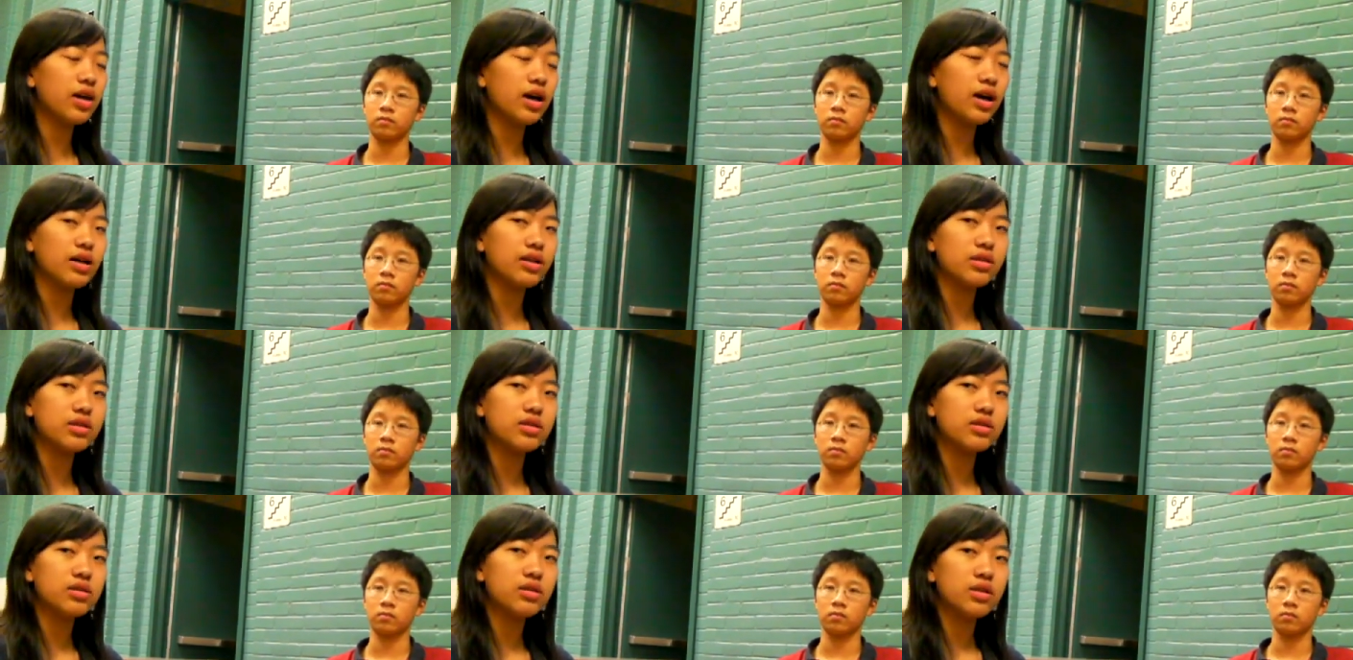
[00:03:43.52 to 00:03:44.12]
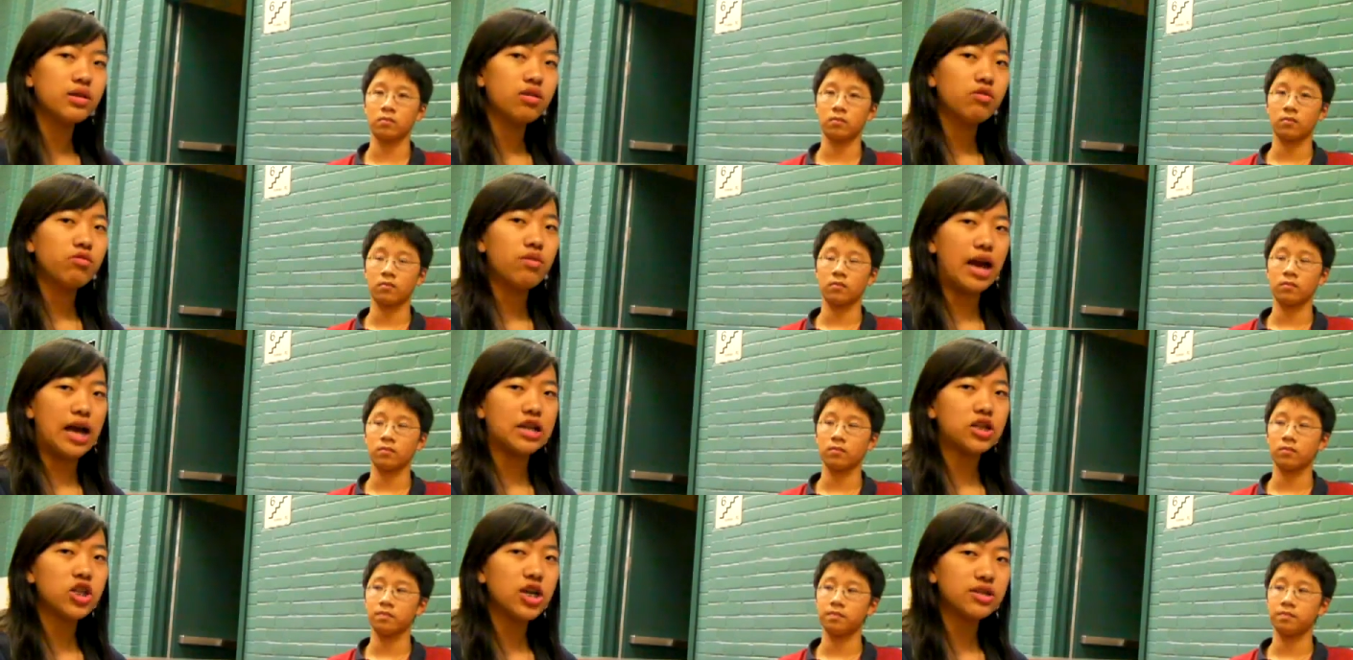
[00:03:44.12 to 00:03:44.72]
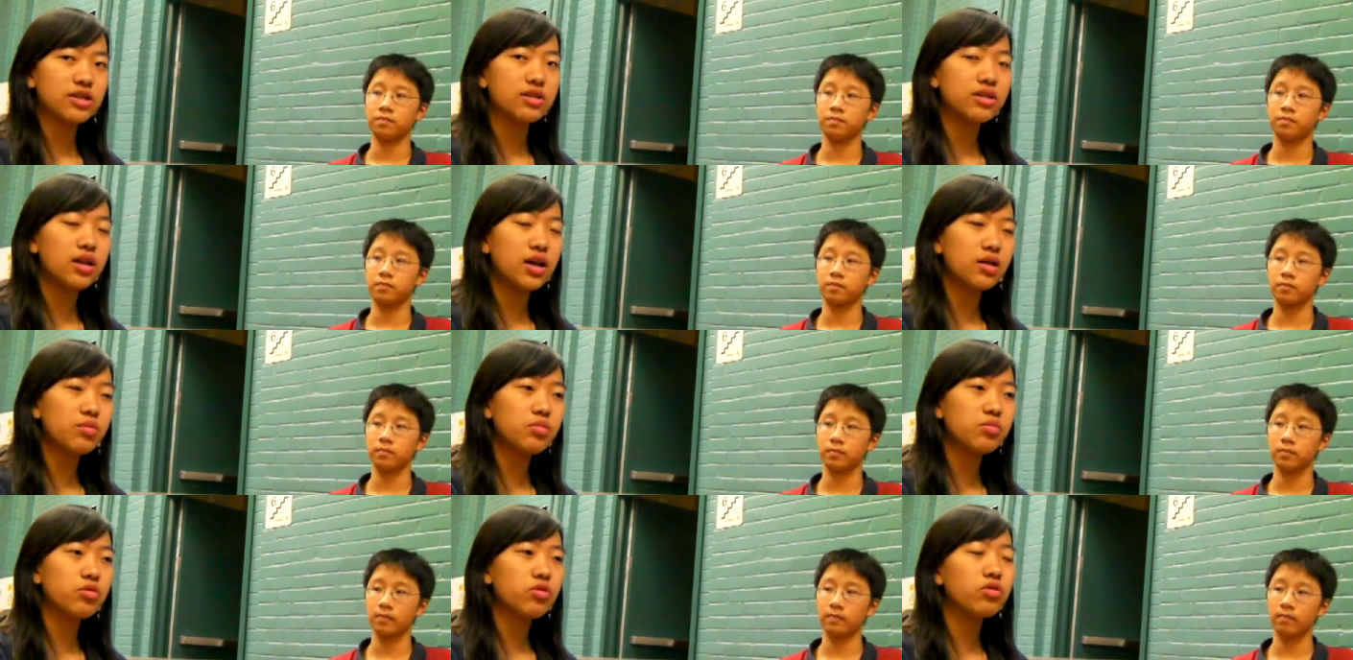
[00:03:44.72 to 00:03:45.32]
Speaker 1: that Rancheston
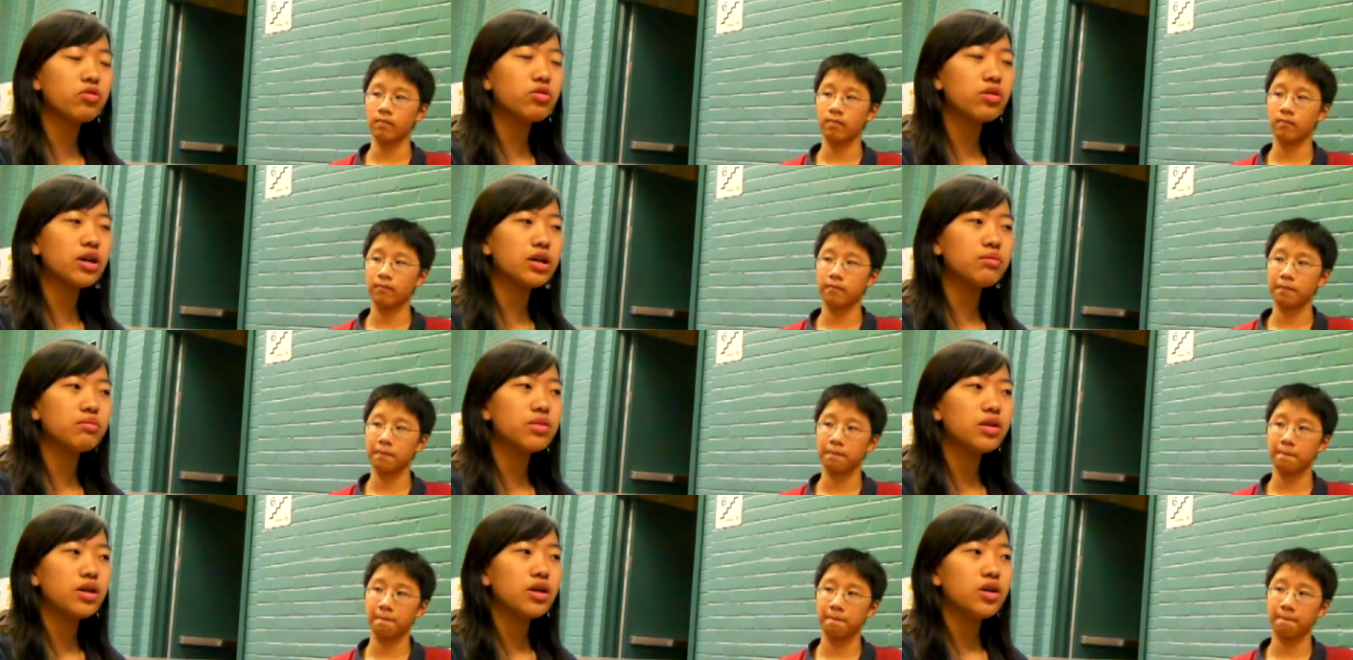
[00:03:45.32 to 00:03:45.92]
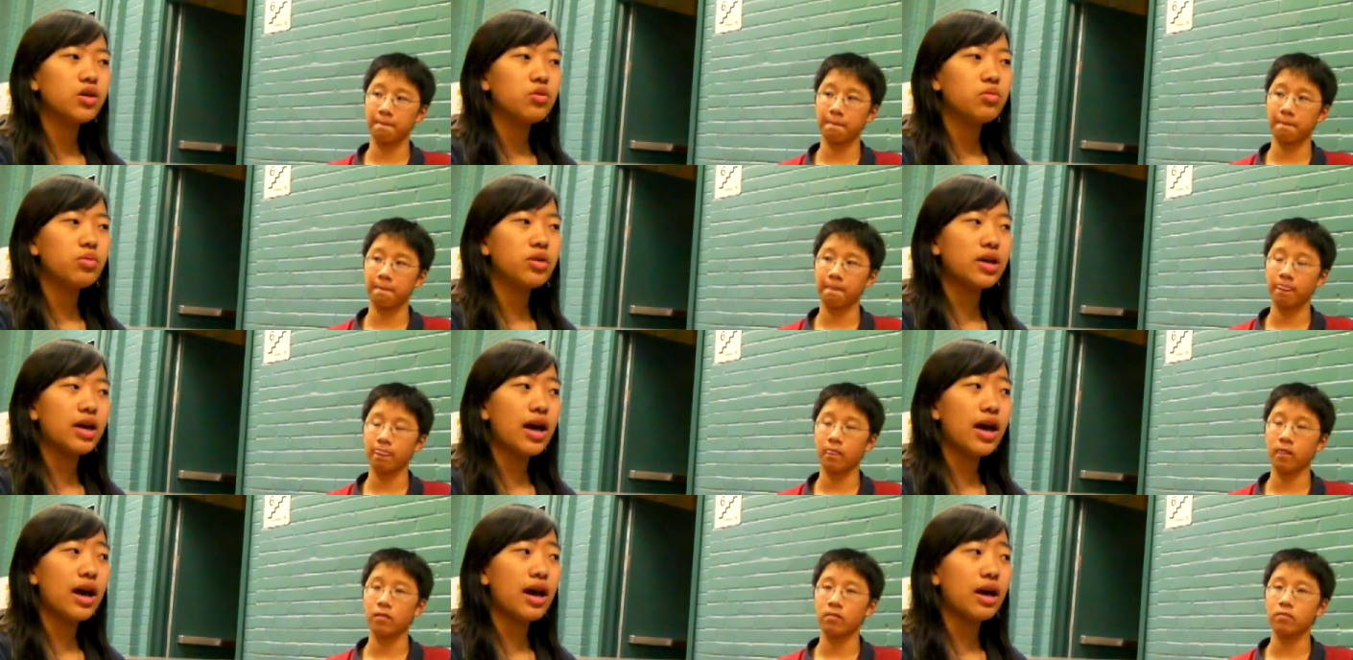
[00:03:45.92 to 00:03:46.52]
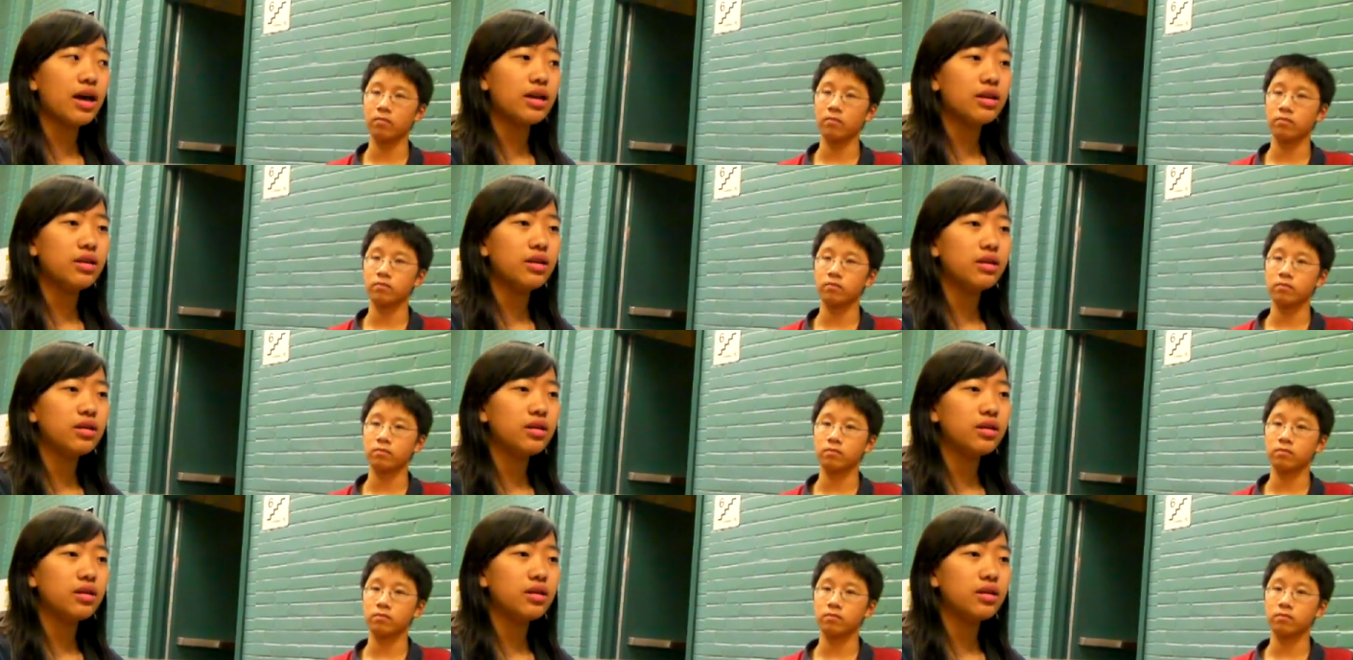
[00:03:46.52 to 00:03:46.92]
Library program, we had